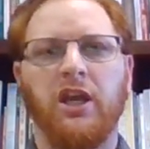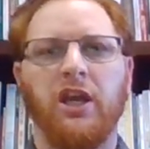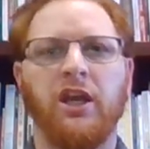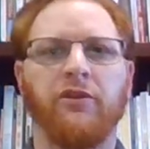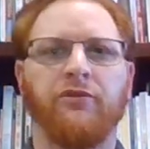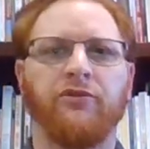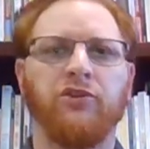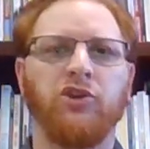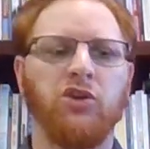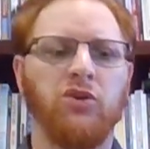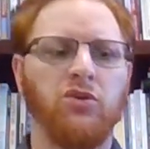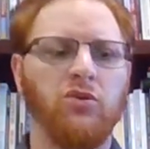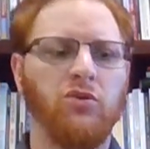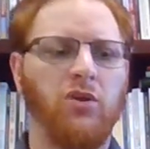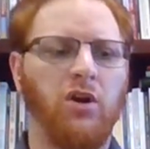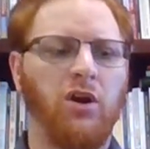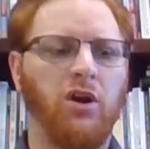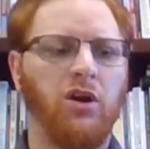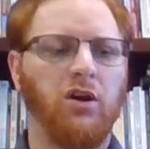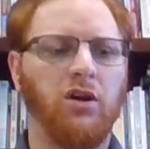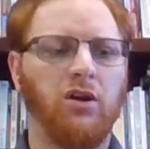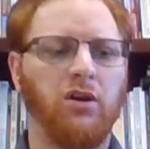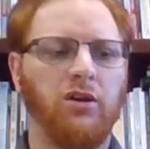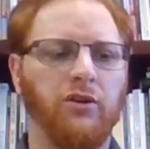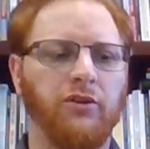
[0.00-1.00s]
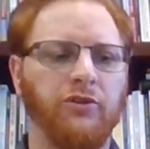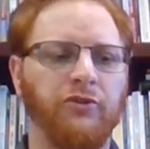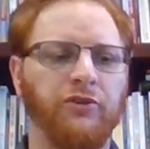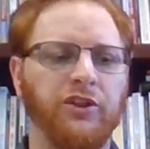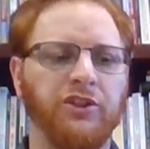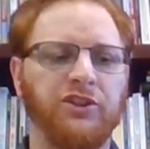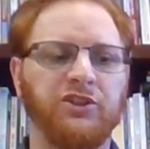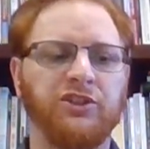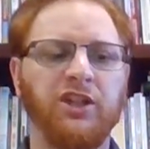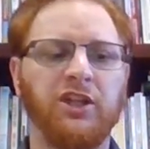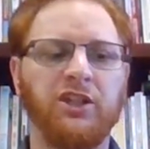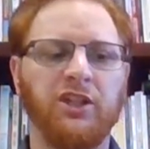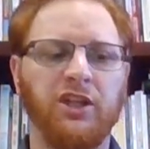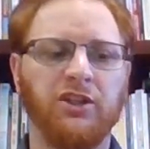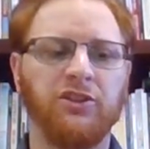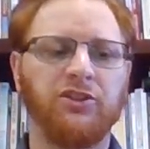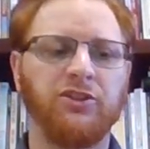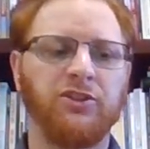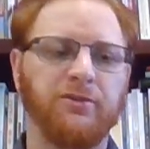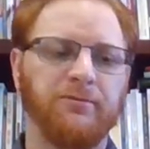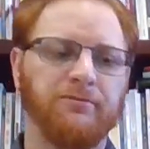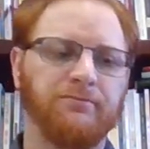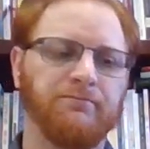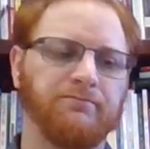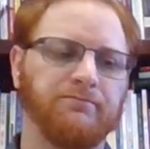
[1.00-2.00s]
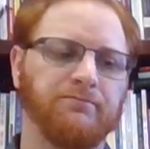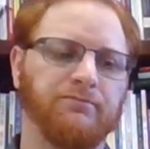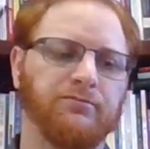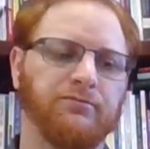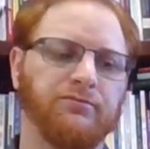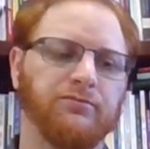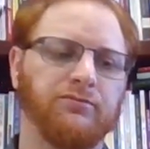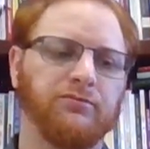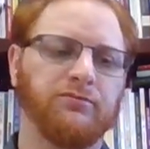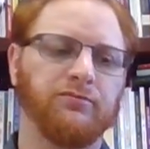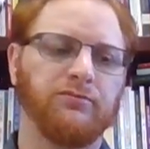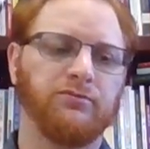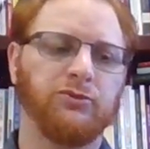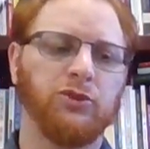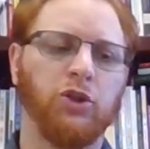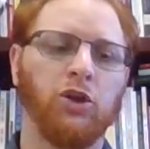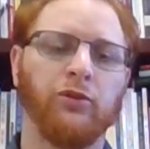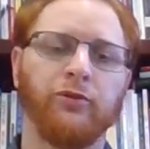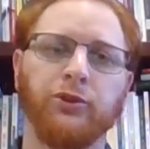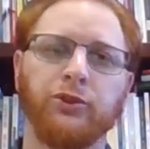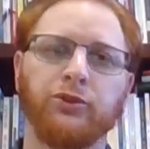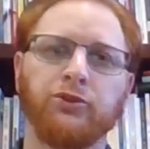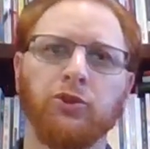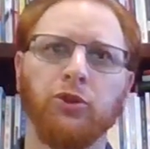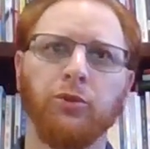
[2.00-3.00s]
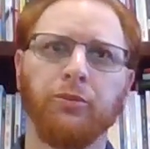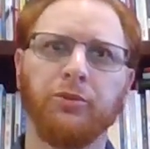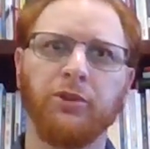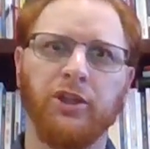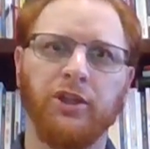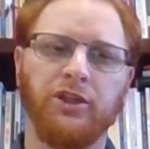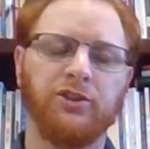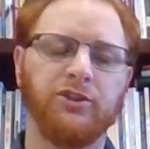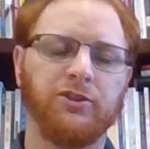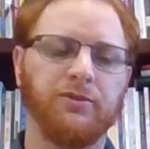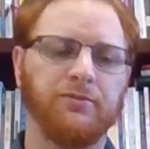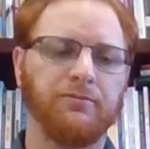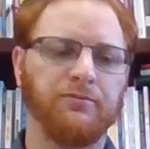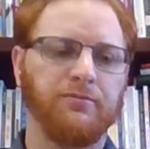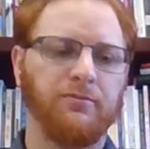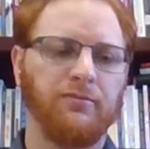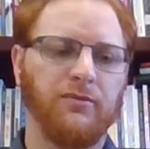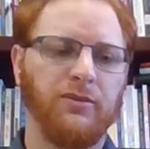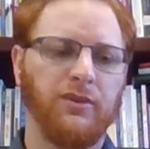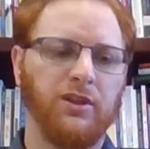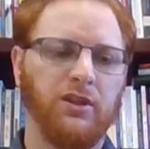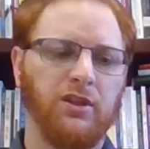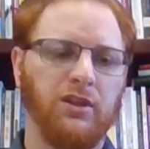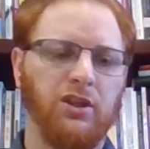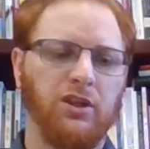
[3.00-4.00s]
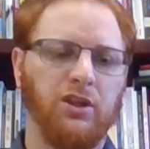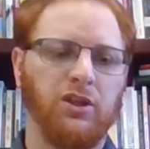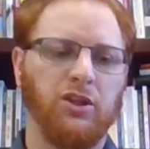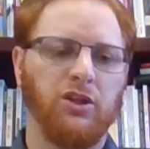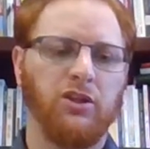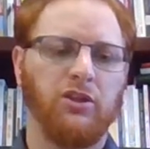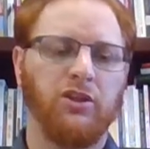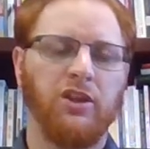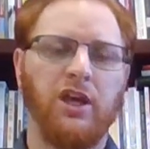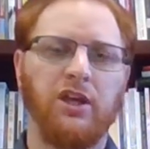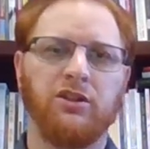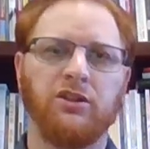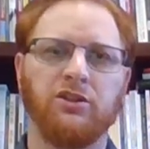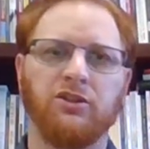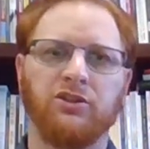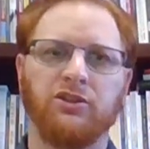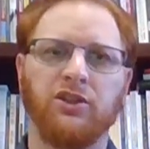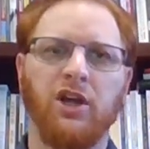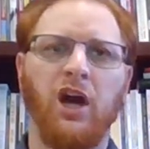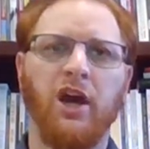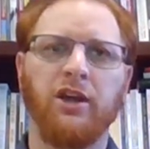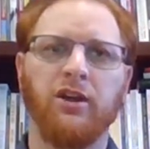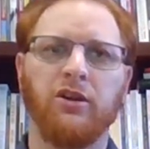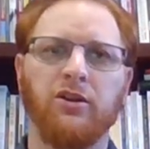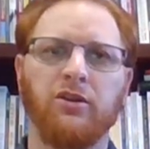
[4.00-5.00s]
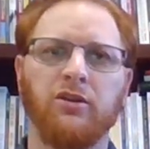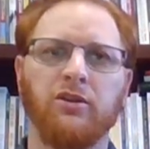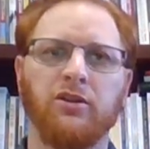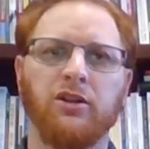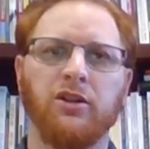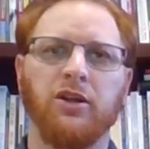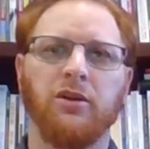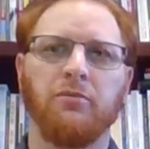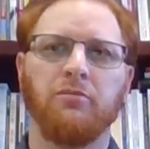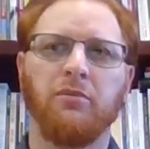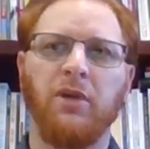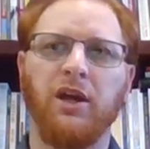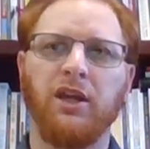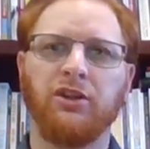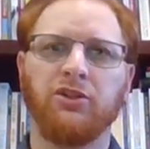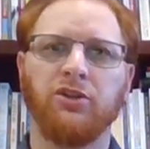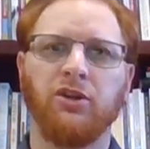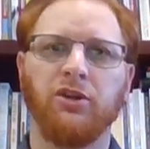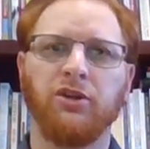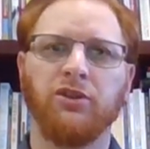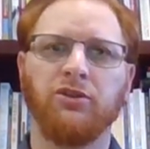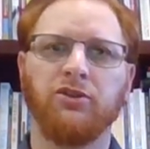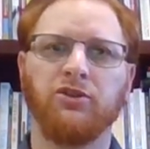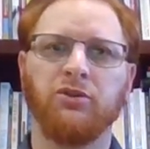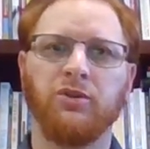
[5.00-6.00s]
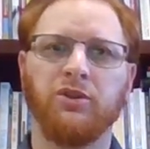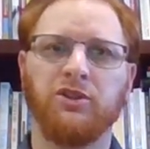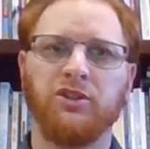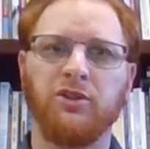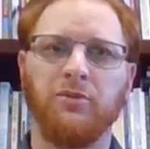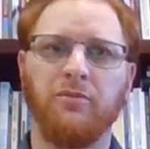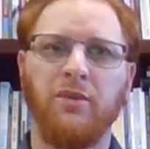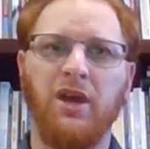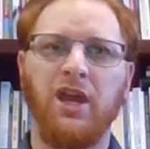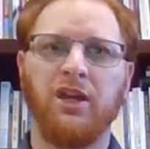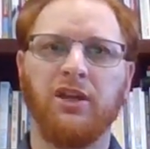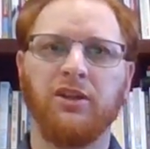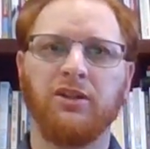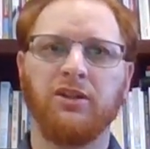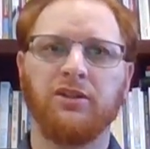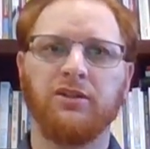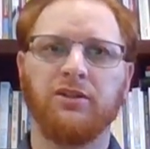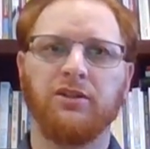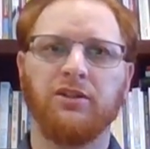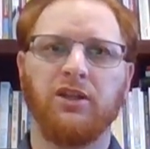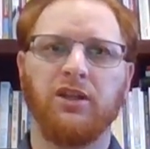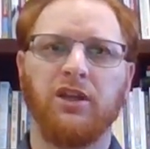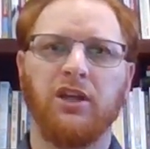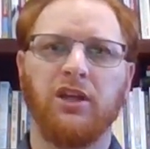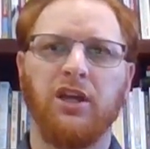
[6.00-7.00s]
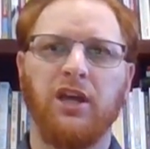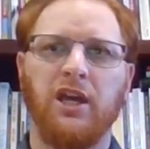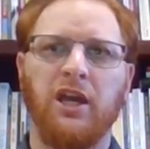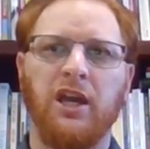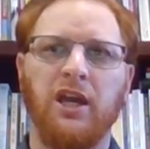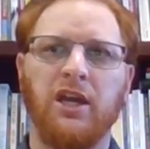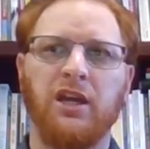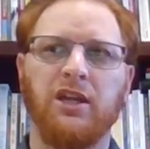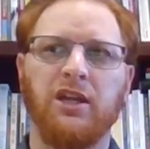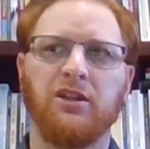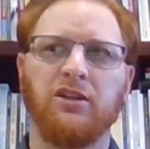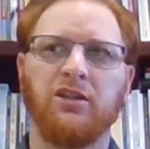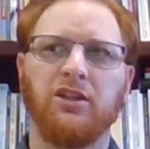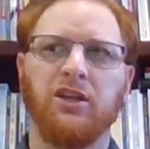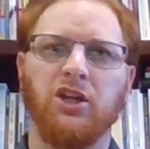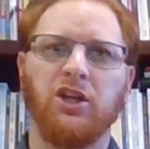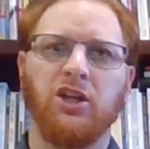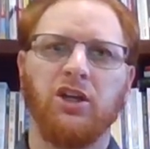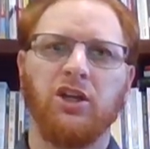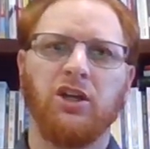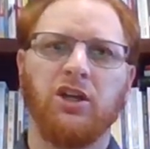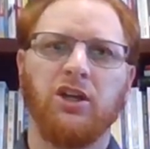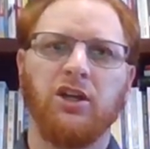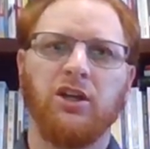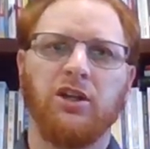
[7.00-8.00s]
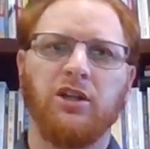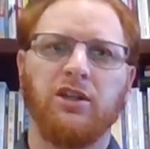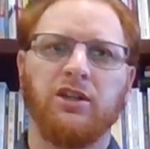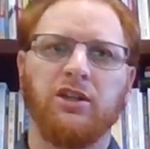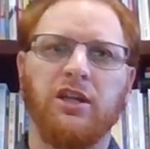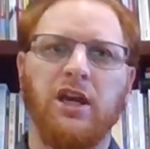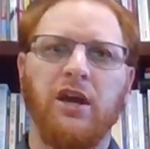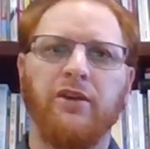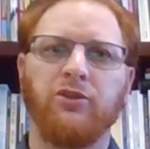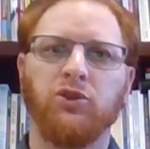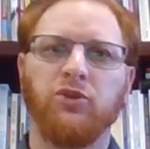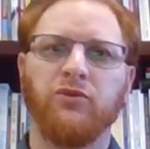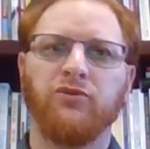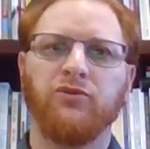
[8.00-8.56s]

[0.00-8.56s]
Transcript: if you are fastidious, over scrupulous, that desire might turn into a demand. And now that